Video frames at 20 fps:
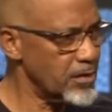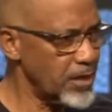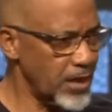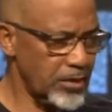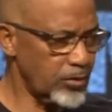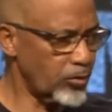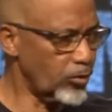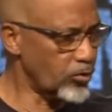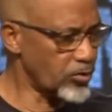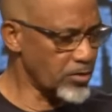
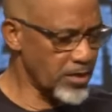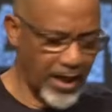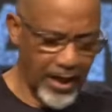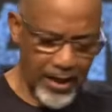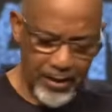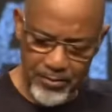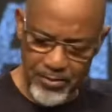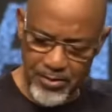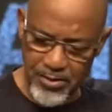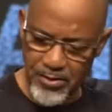At all
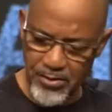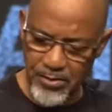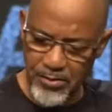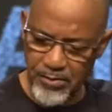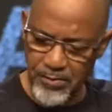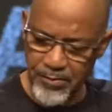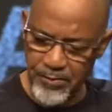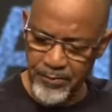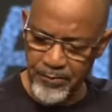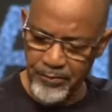times.
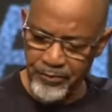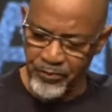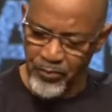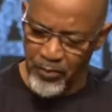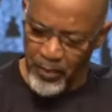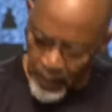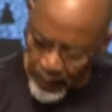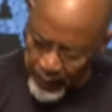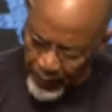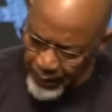
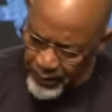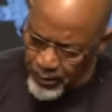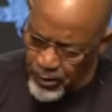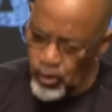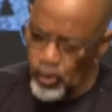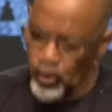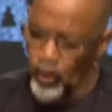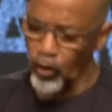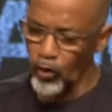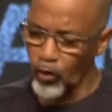And
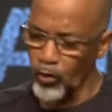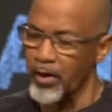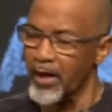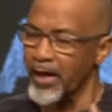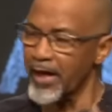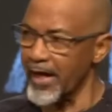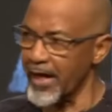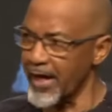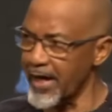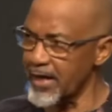
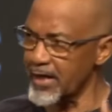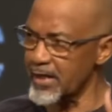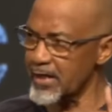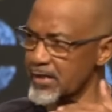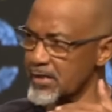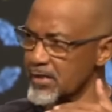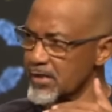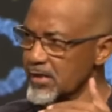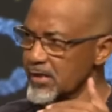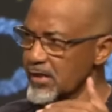so,
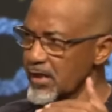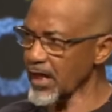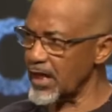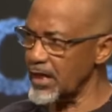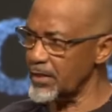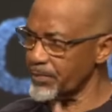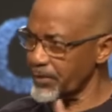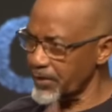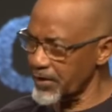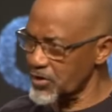as
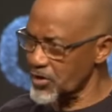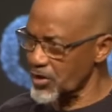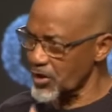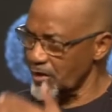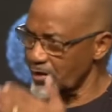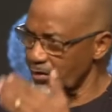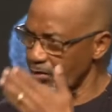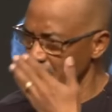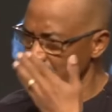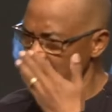a
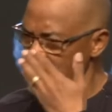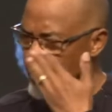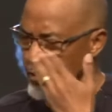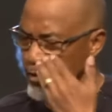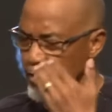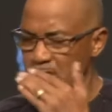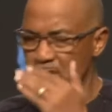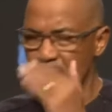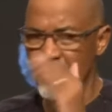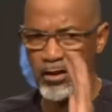preacher on
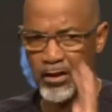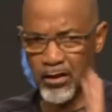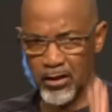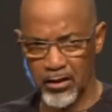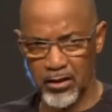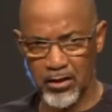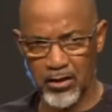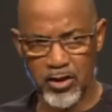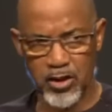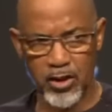this
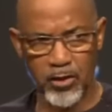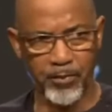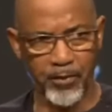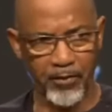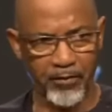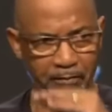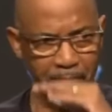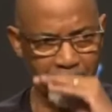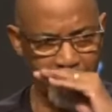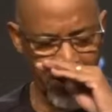little trip
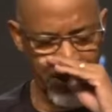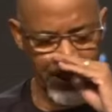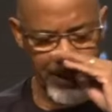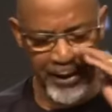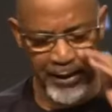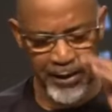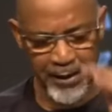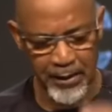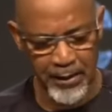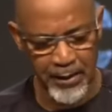of
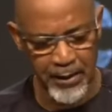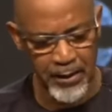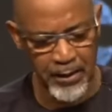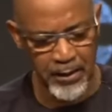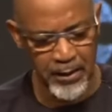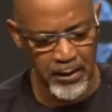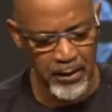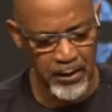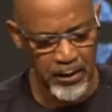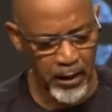mine,
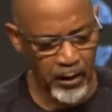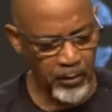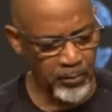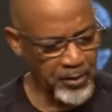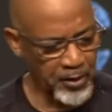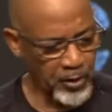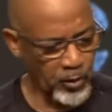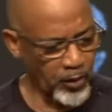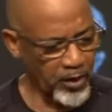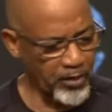I'll
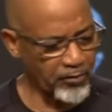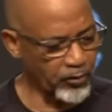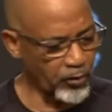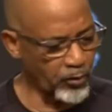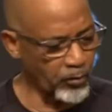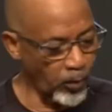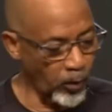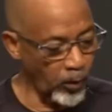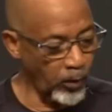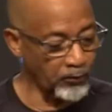be away
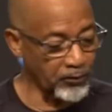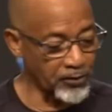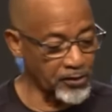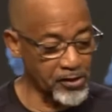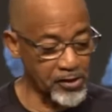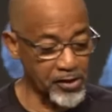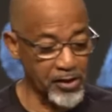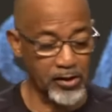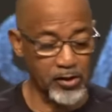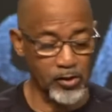from home for
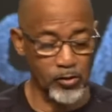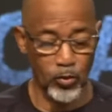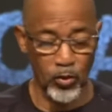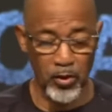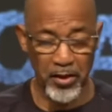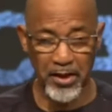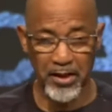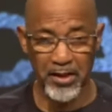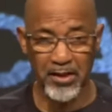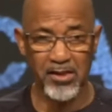6
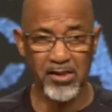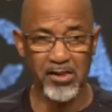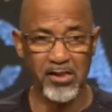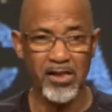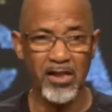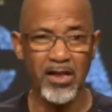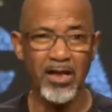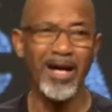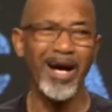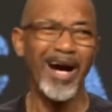
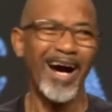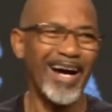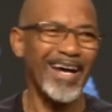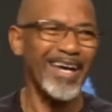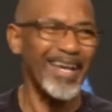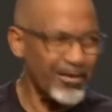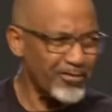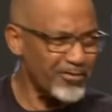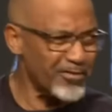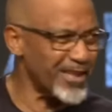weeks. I
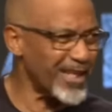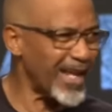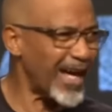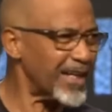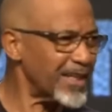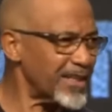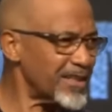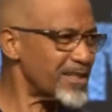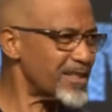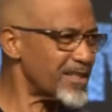have
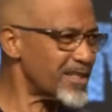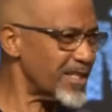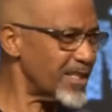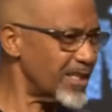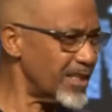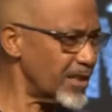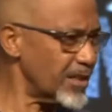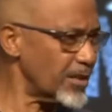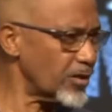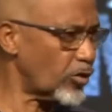
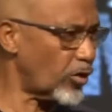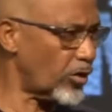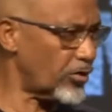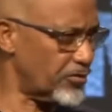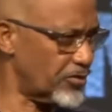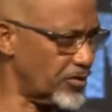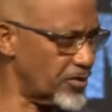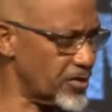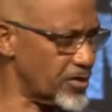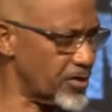19
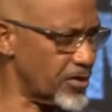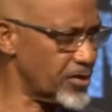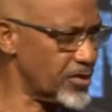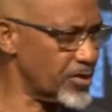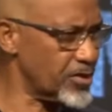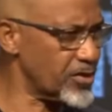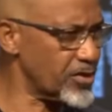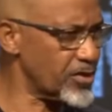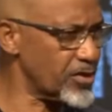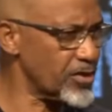
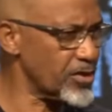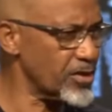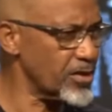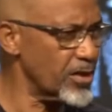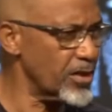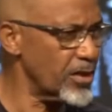conferences.